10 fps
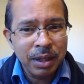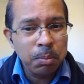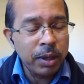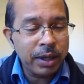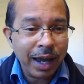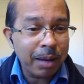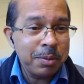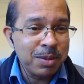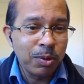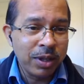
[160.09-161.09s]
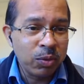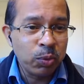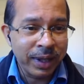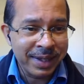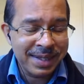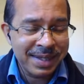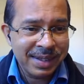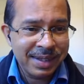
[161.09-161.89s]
but it happens more than once.